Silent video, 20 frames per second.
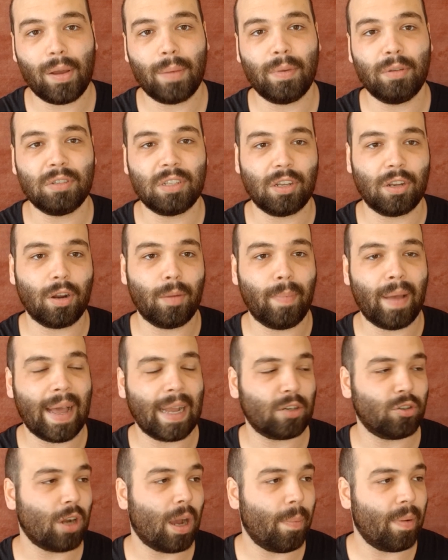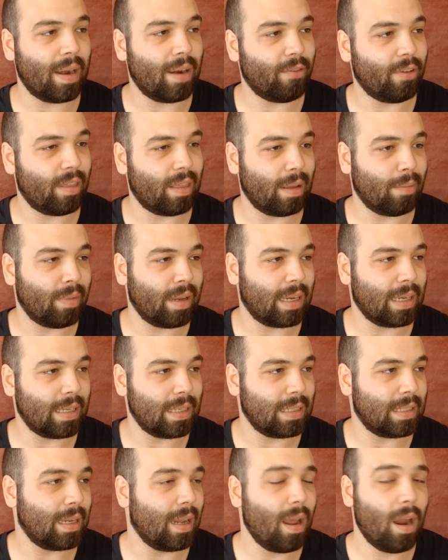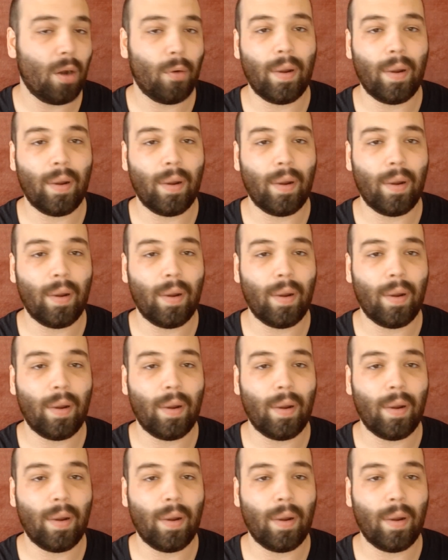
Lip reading: I'm using her backdrop and everything because